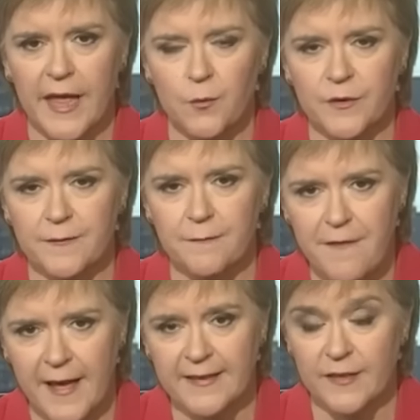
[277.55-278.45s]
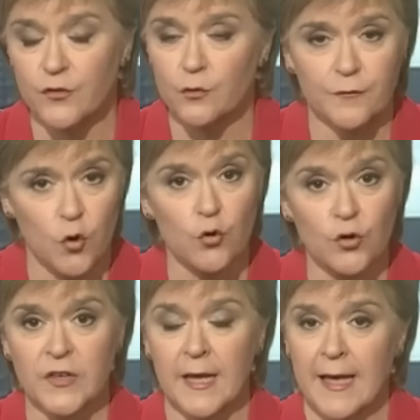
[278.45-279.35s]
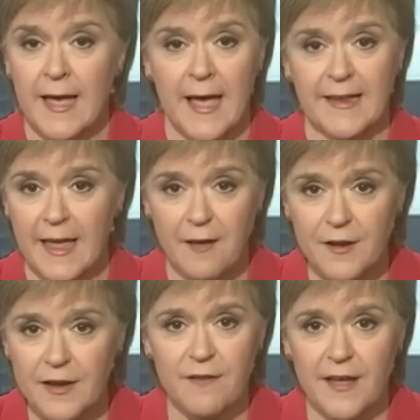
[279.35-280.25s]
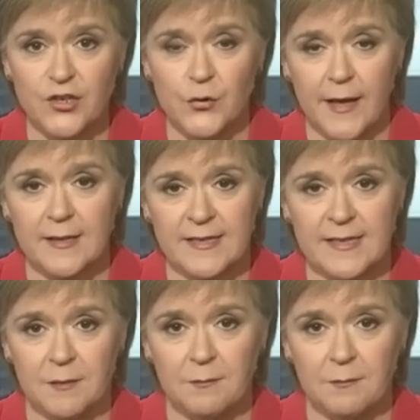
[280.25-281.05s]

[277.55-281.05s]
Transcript: It was emphatic. So, of course, in every eventuality,